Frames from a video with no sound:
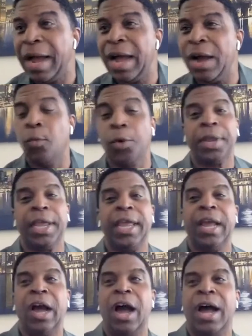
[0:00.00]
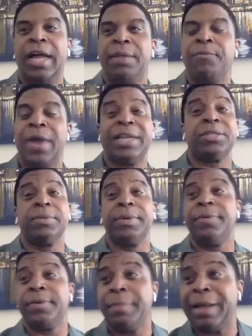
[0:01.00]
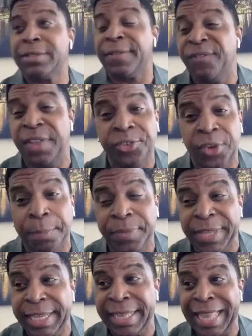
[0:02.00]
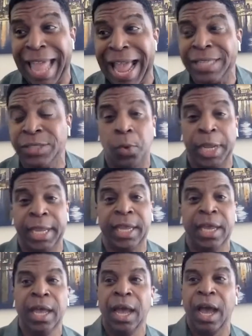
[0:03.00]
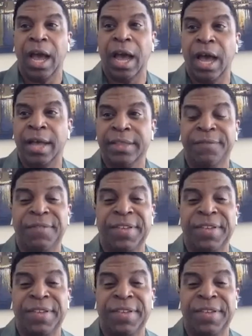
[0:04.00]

uh, working on I'm actually about to finish up the last week, uh, the